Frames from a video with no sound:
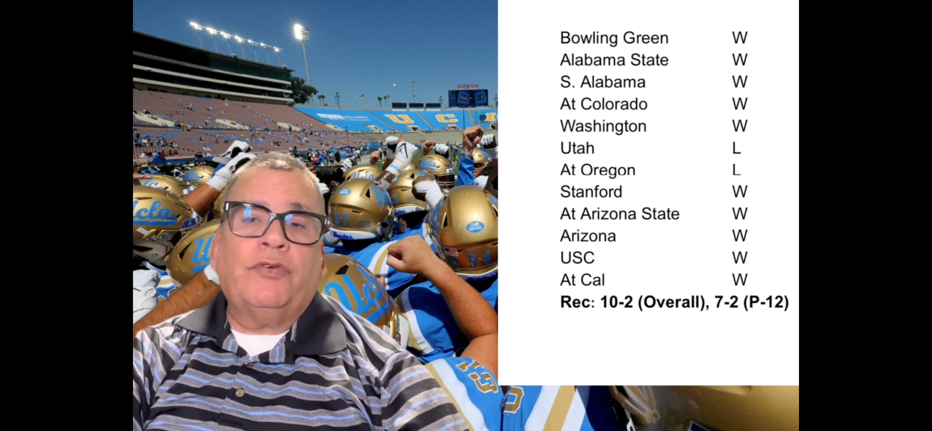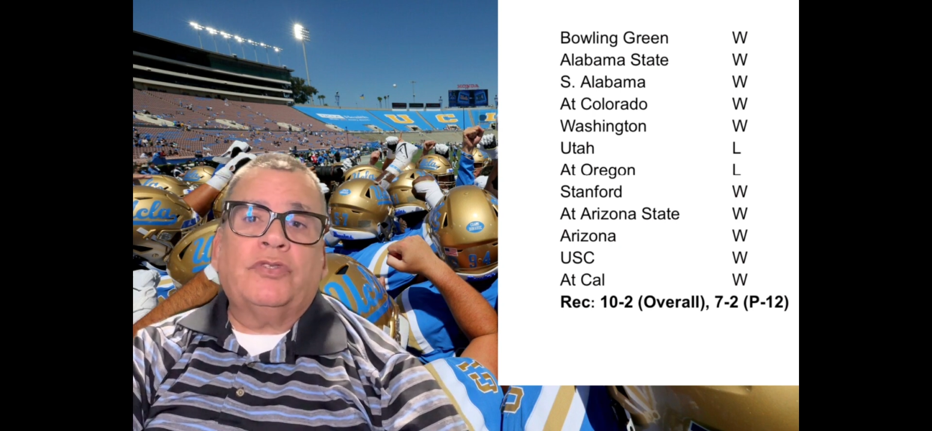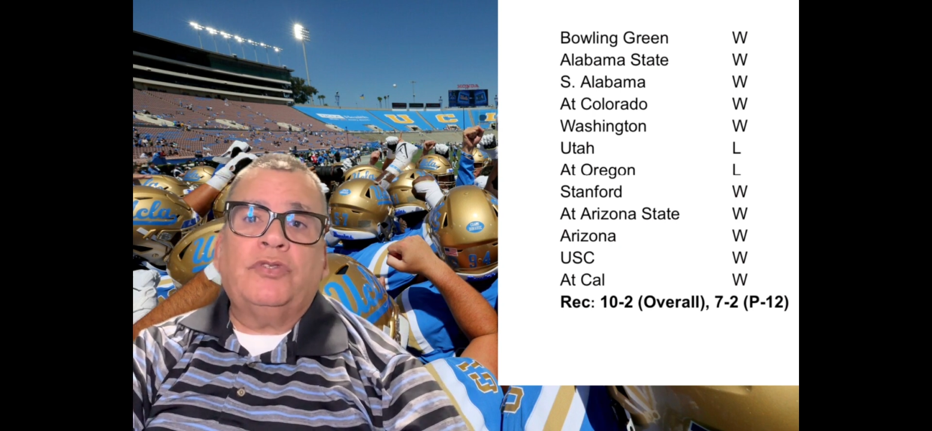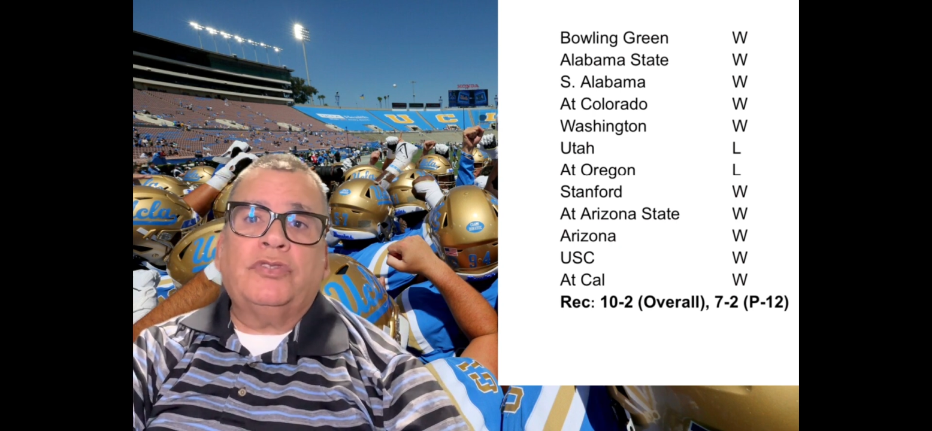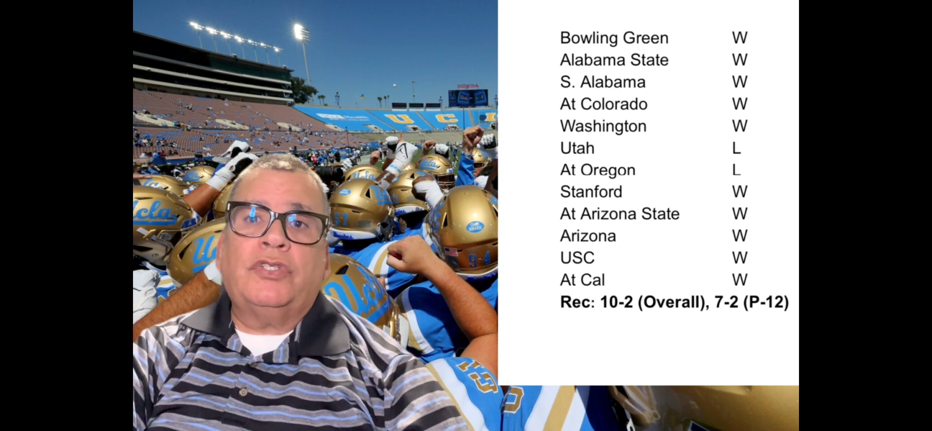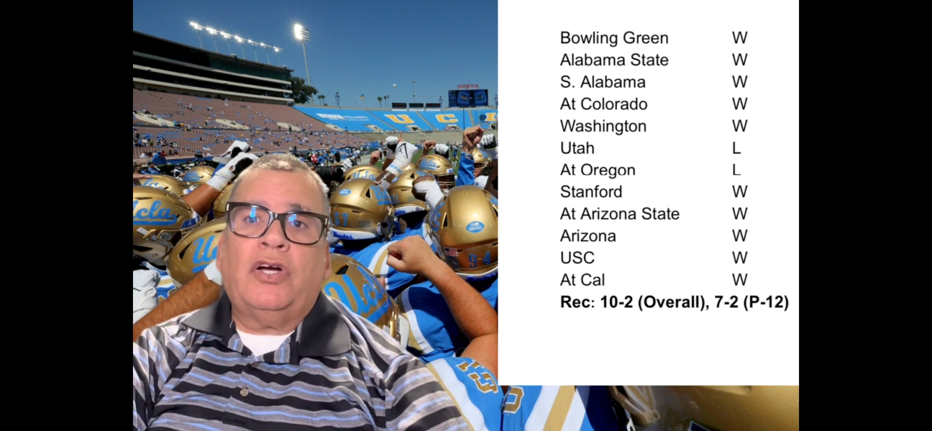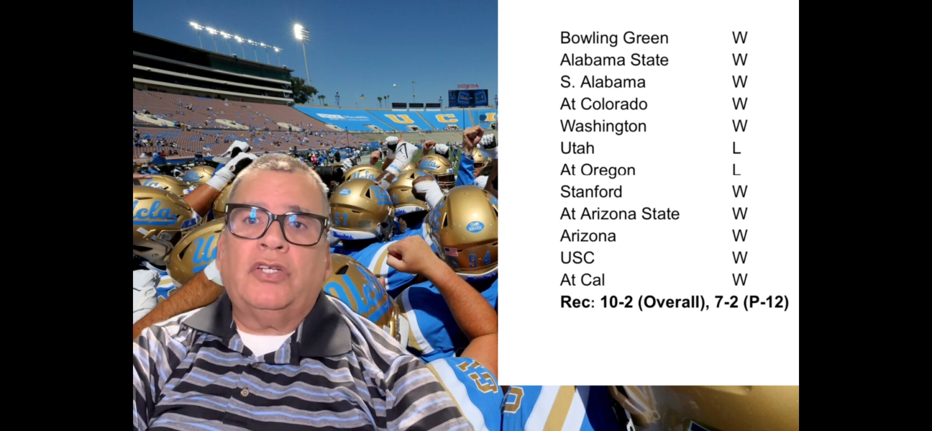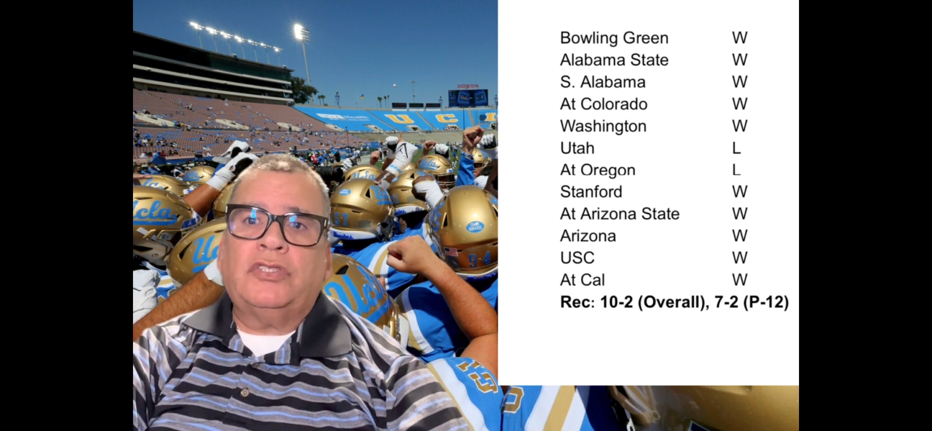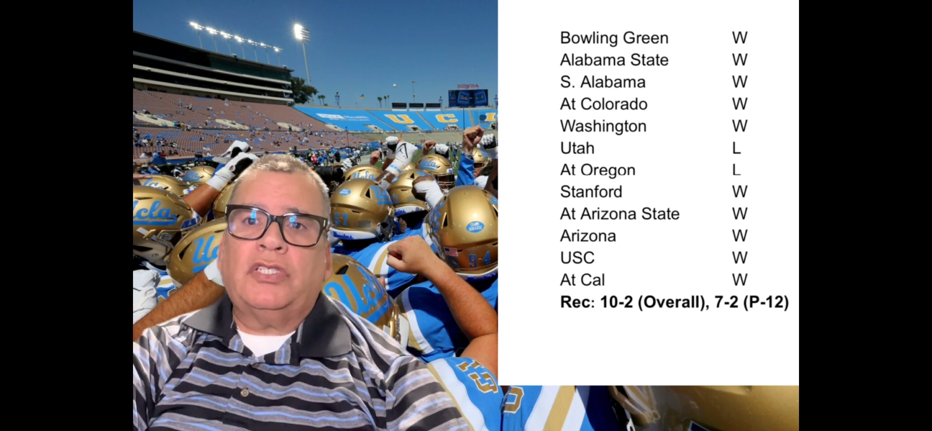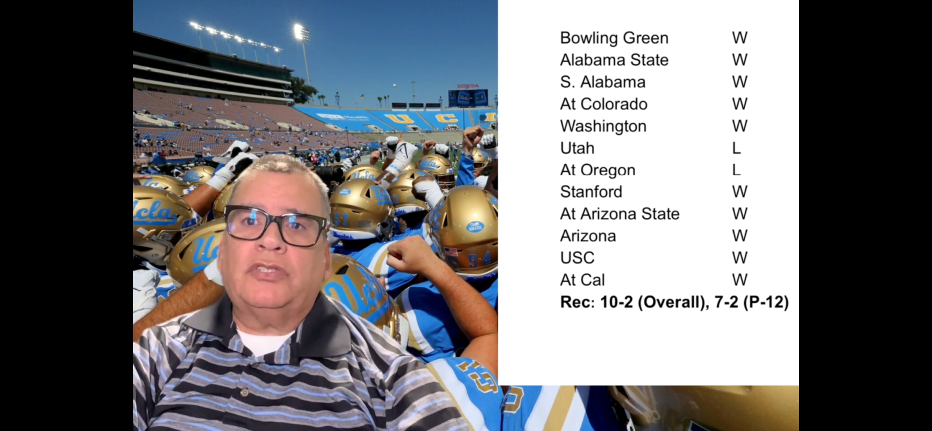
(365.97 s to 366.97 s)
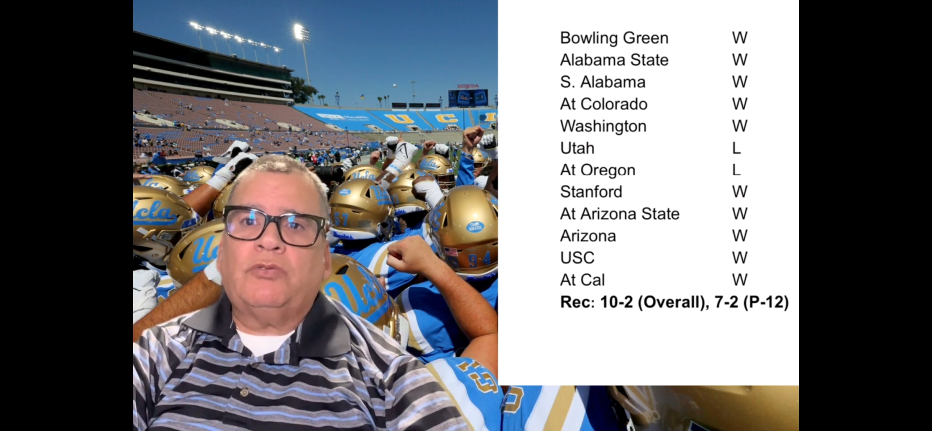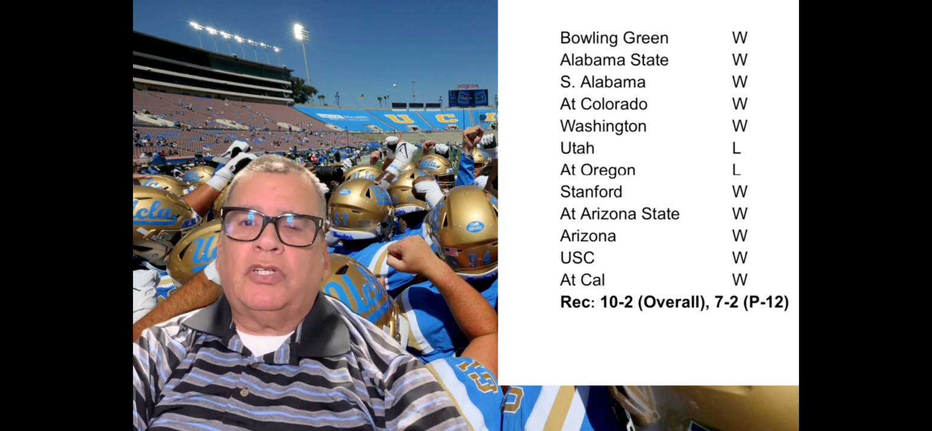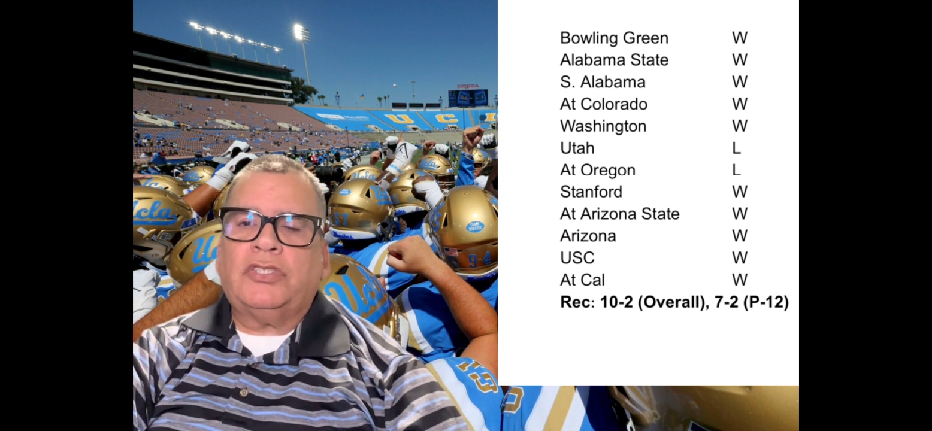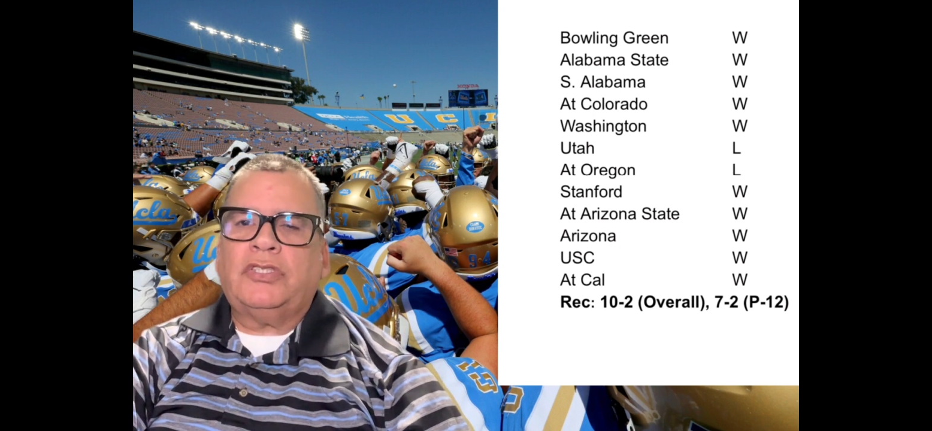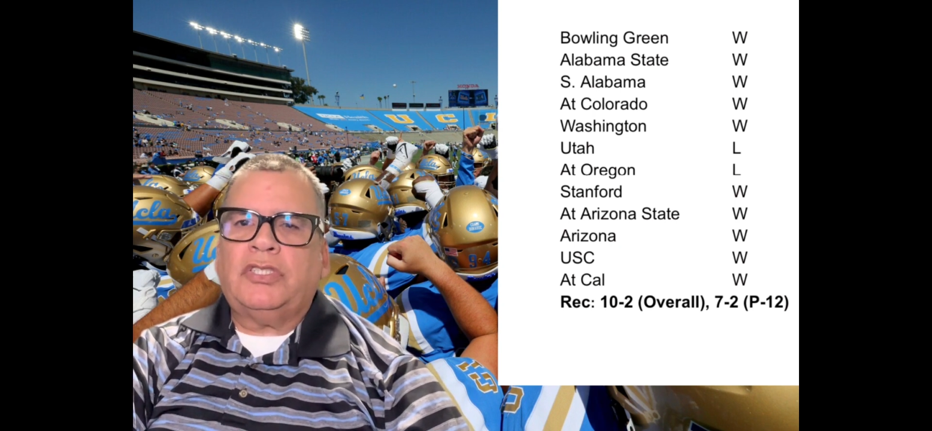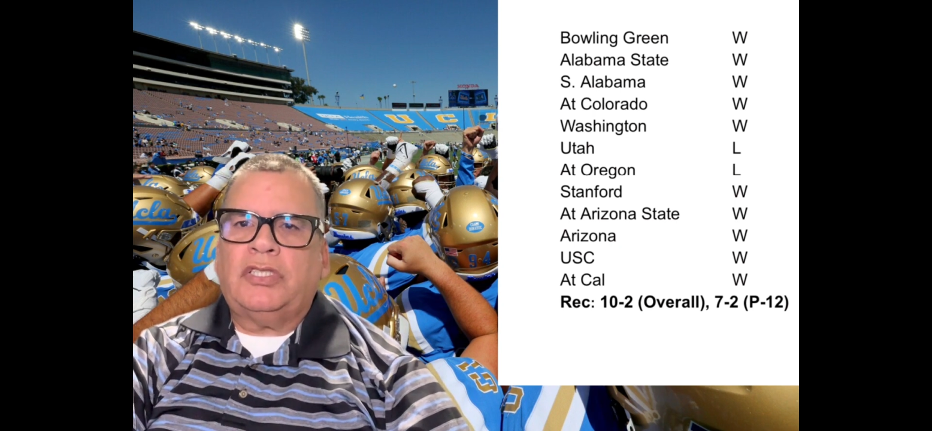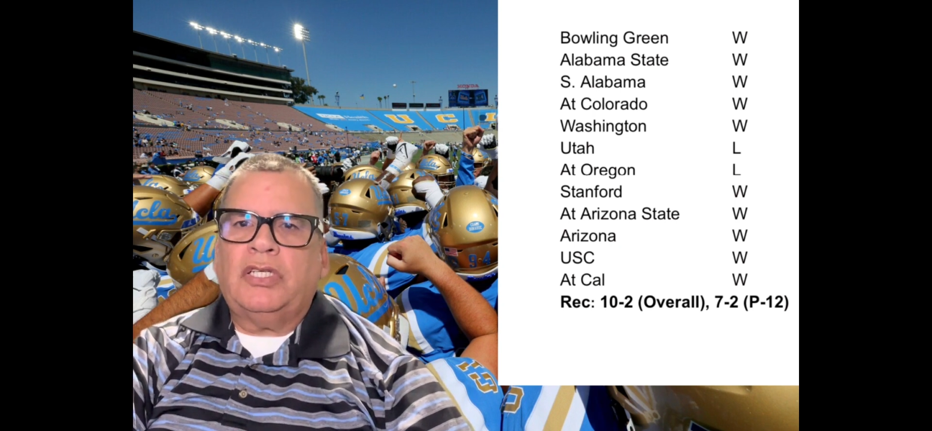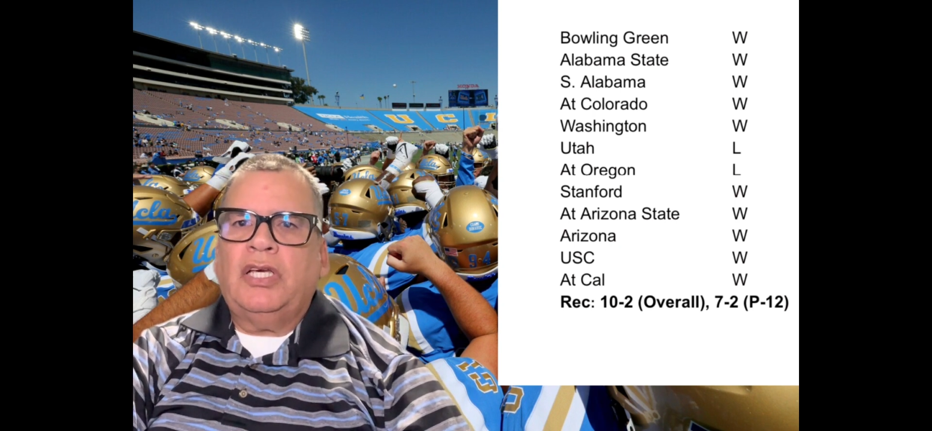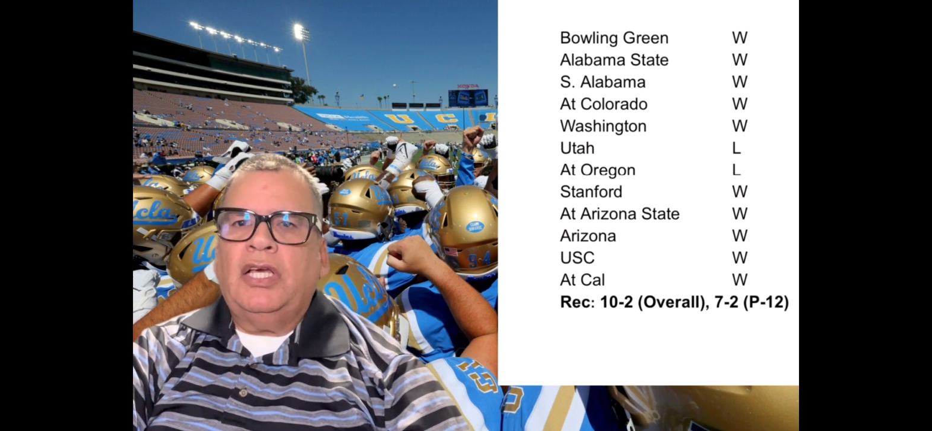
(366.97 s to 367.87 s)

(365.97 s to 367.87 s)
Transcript: 200 yards against Washington